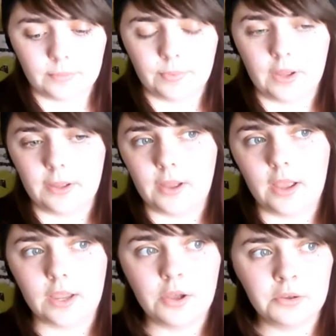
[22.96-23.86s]
But
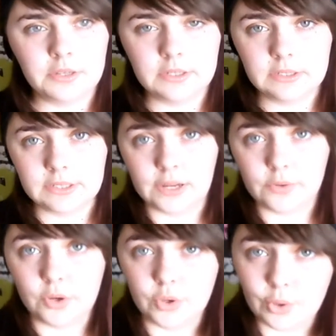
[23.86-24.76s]
I can't
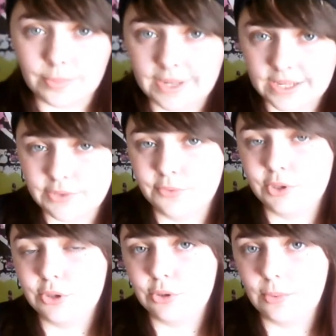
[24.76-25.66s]
download OBS
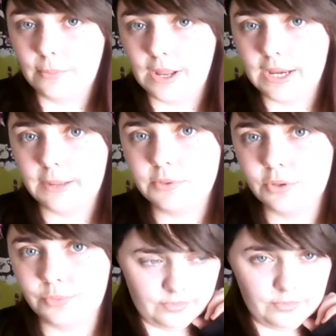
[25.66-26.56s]
onto my
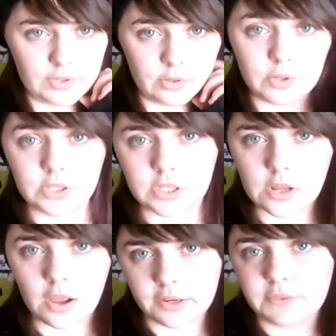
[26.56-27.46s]
laptop, which is
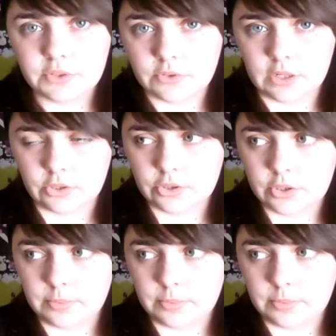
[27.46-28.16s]
kind of strange